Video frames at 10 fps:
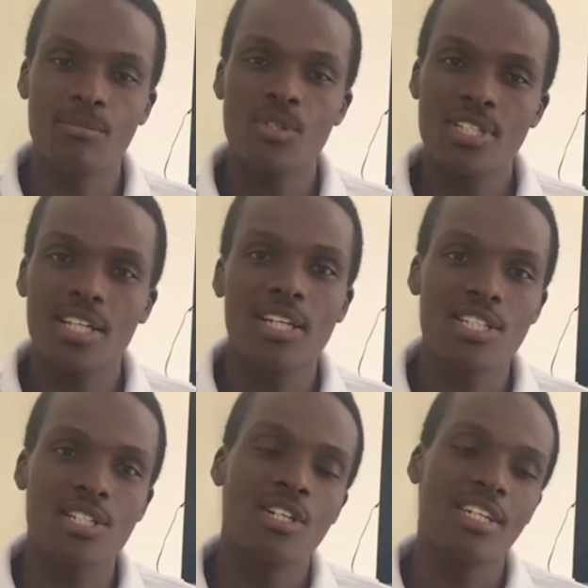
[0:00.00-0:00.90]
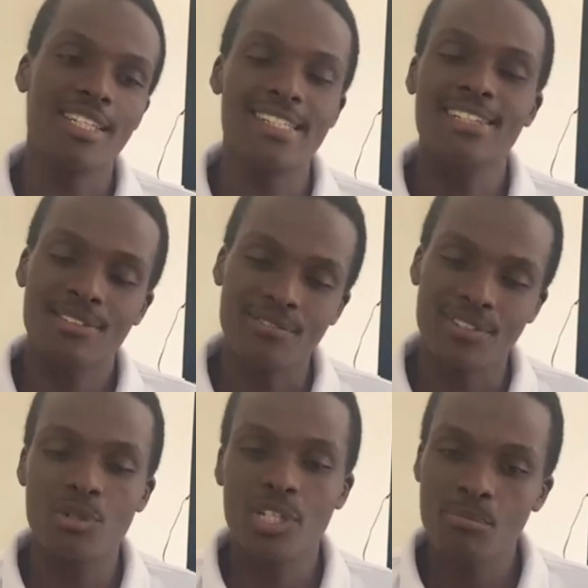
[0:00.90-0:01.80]
the most case is it
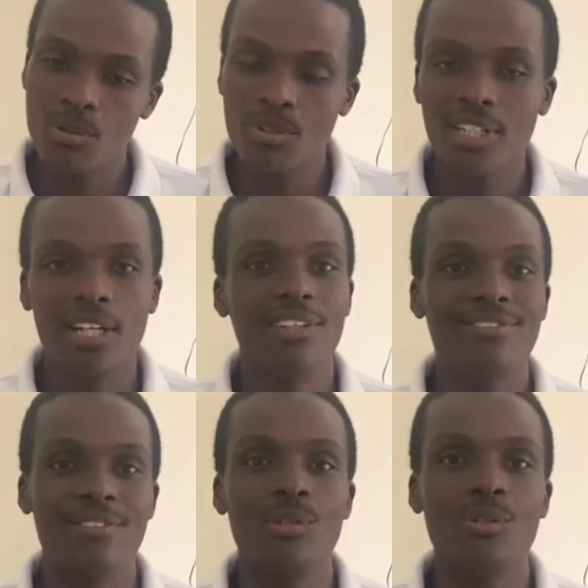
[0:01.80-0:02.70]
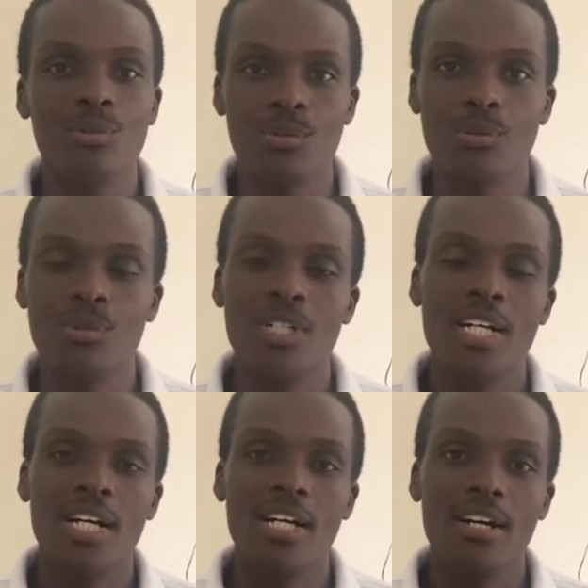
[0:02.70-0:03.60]
very important for you to
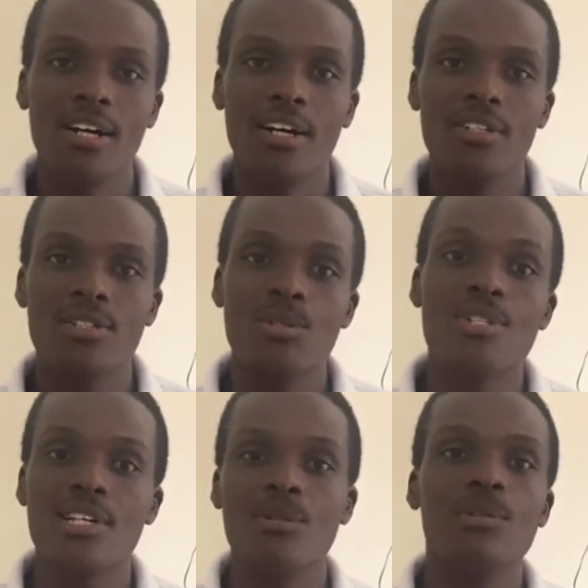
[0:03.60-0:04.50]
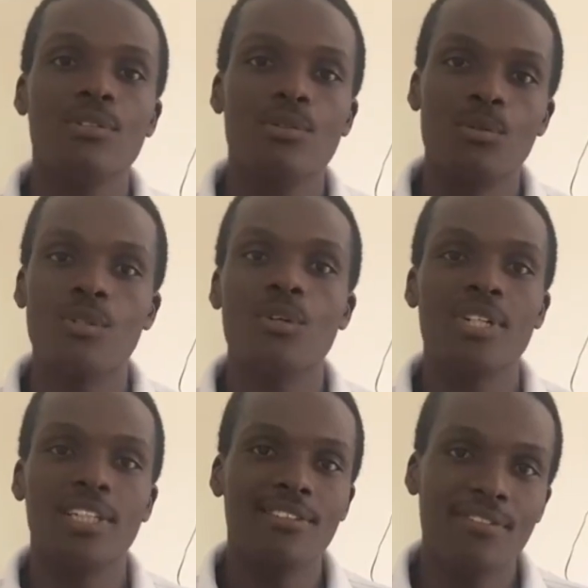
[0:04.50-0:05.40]
source out good
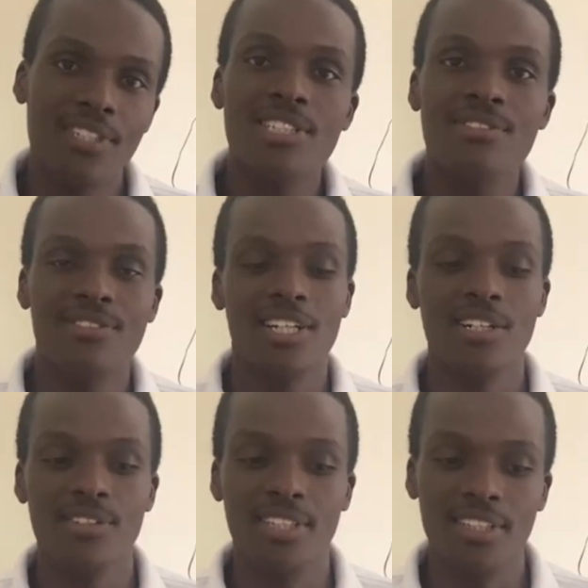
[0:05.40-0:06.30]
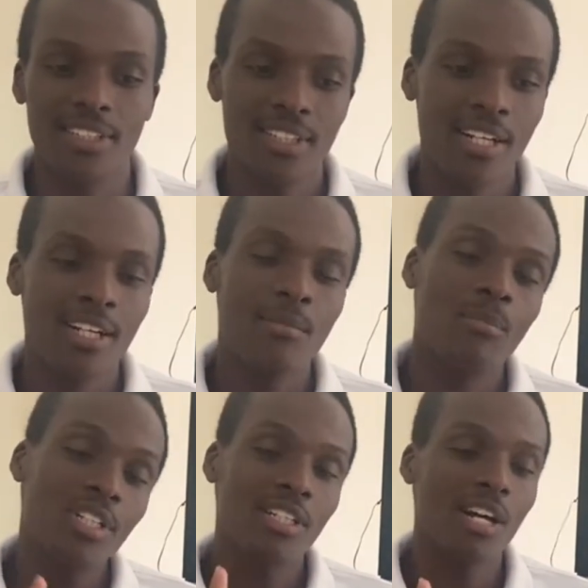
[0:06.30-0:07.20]
quality fish fingering?
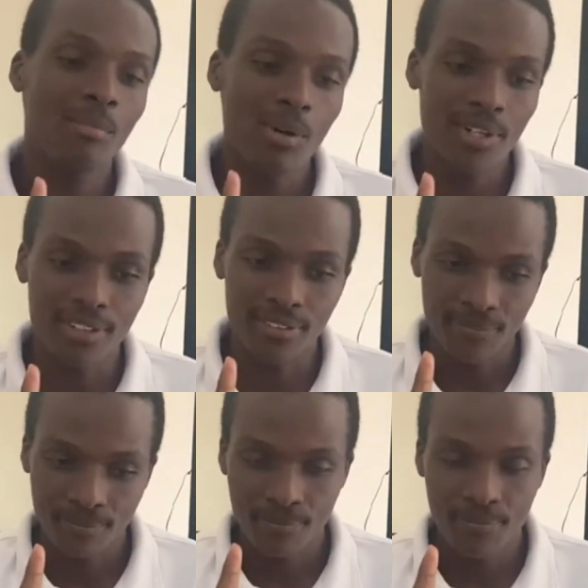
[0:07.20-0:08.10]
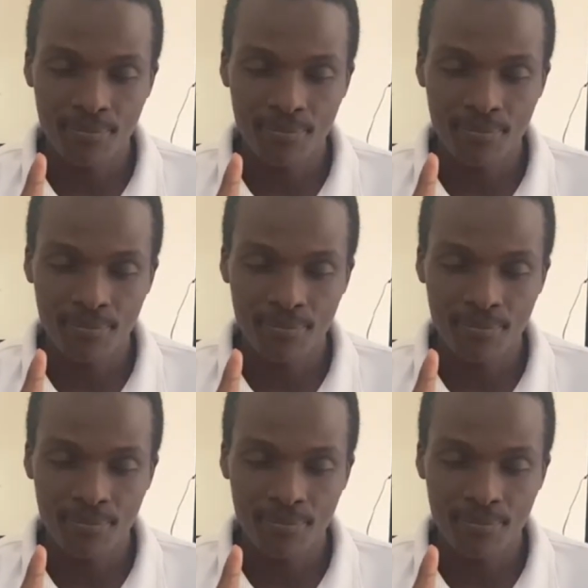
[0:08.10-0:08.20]
Point number one,